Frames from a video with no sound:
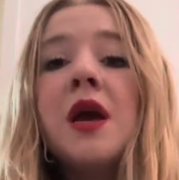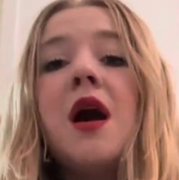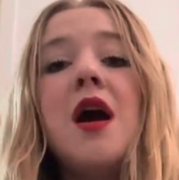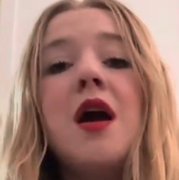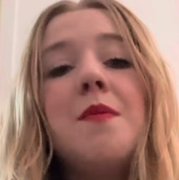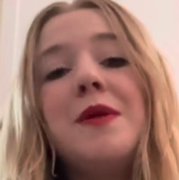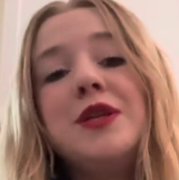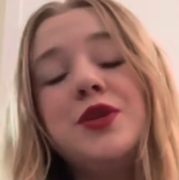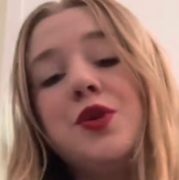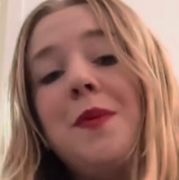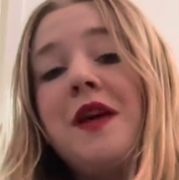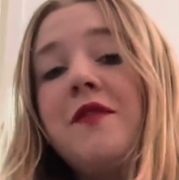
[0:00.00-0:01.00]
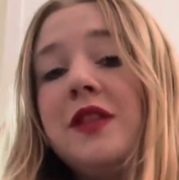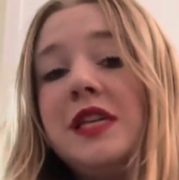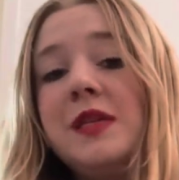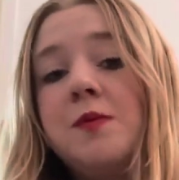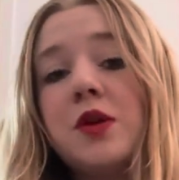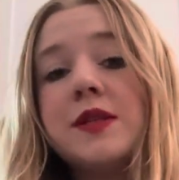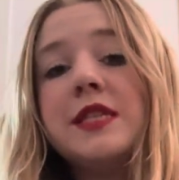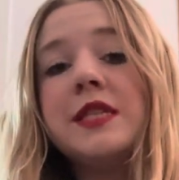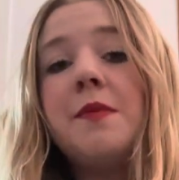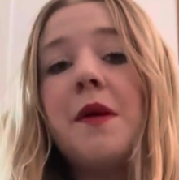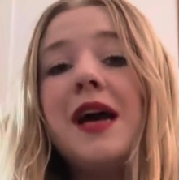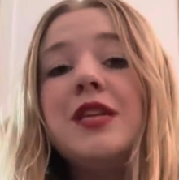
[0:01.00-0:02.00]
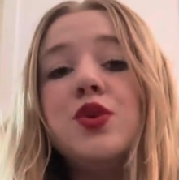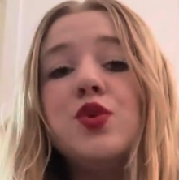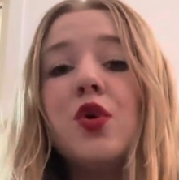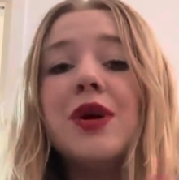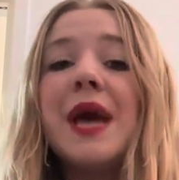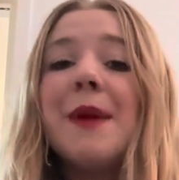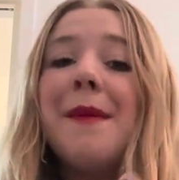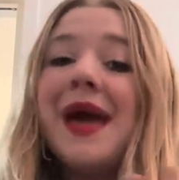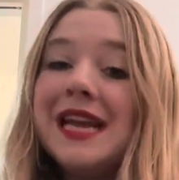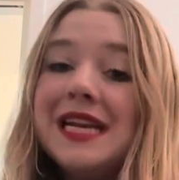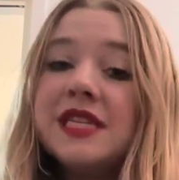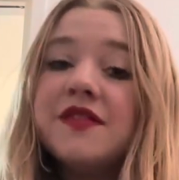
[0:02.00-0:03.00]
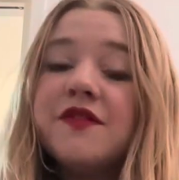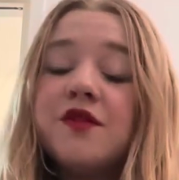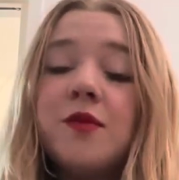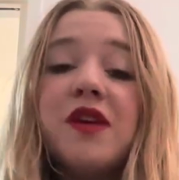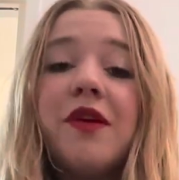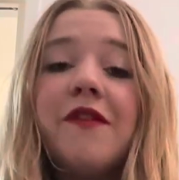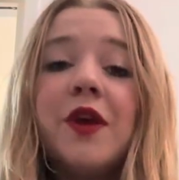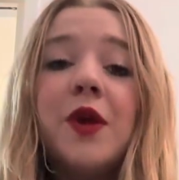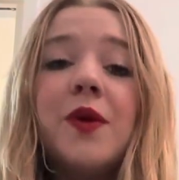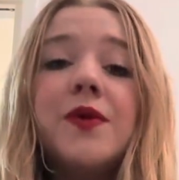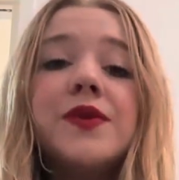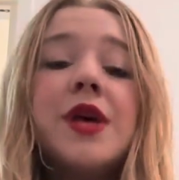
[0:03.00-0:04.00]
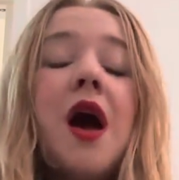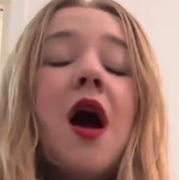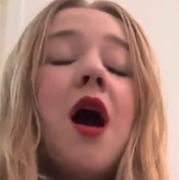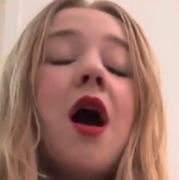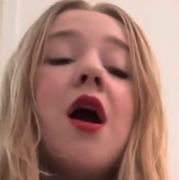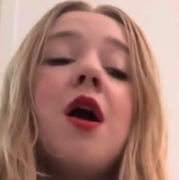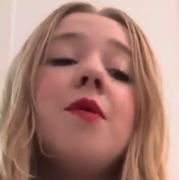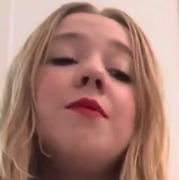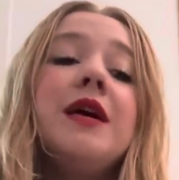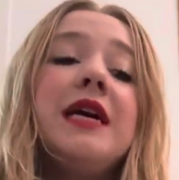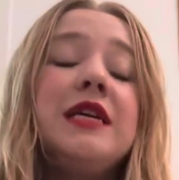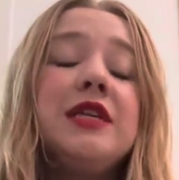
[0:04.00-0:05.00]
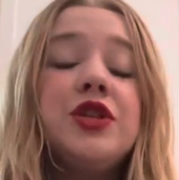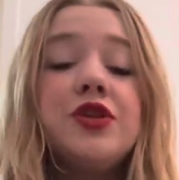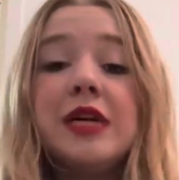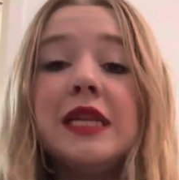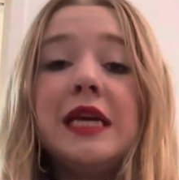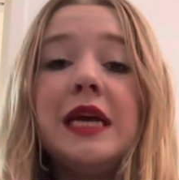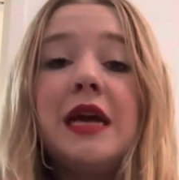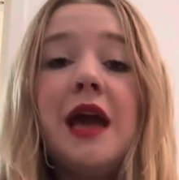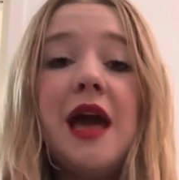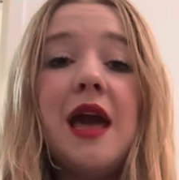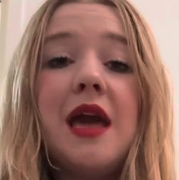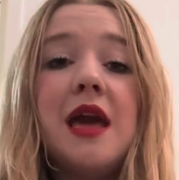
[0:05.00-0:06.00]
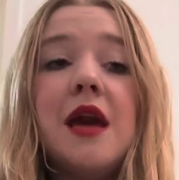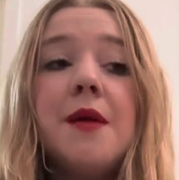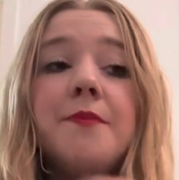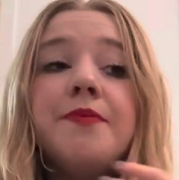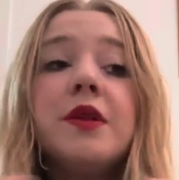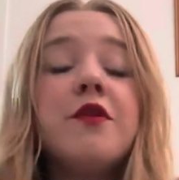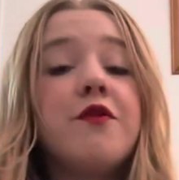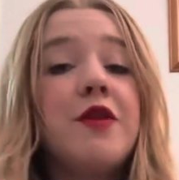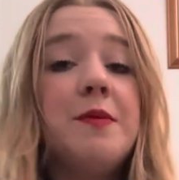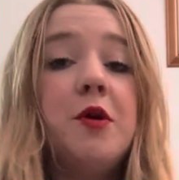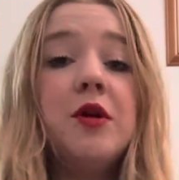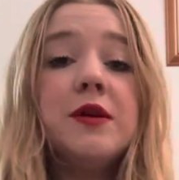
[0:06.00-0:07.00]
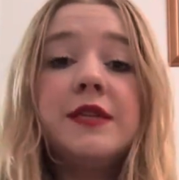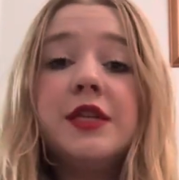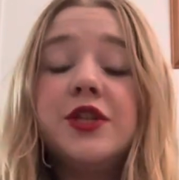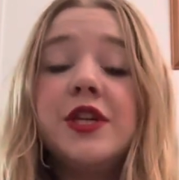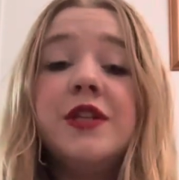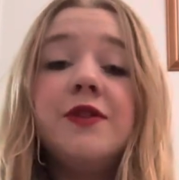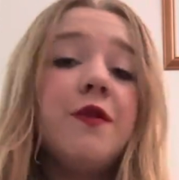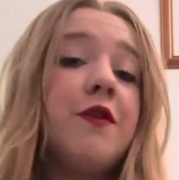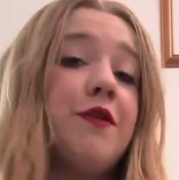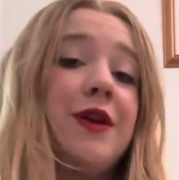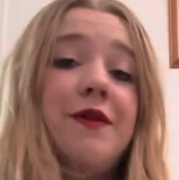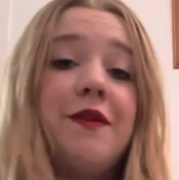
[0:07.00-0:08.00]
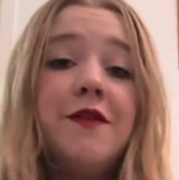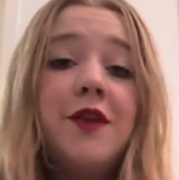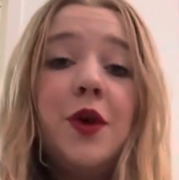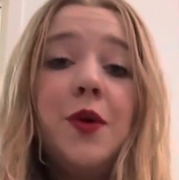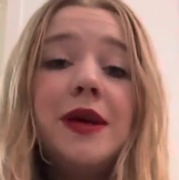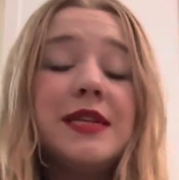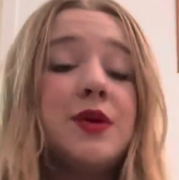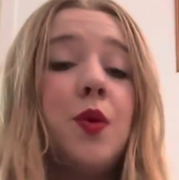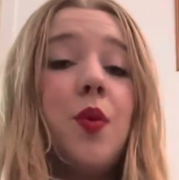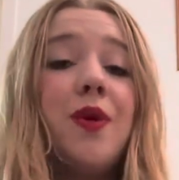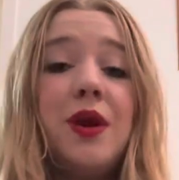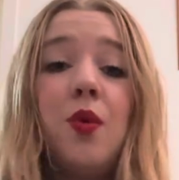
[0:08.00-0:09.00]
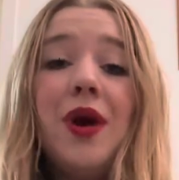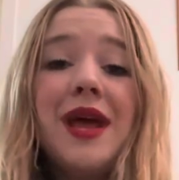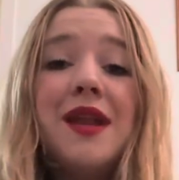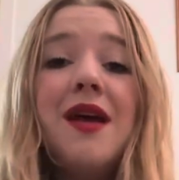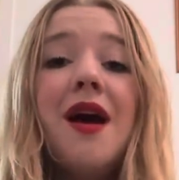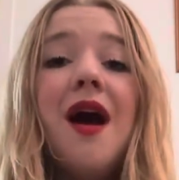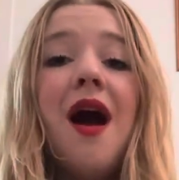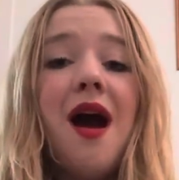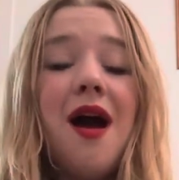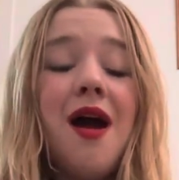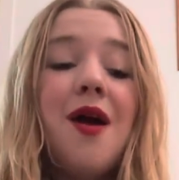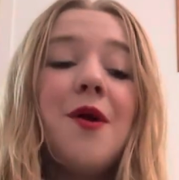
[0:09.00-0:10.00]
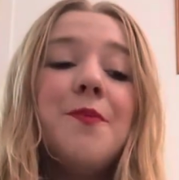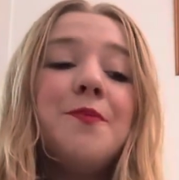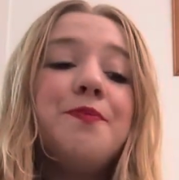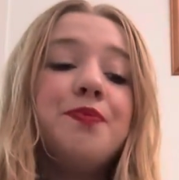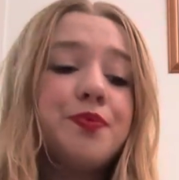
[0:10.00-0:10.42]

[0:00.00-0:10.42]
I do not pay for these boxes, but I do not get paid for my reviews. It is strictly a free box in exchange for a free review. It's a win-win. And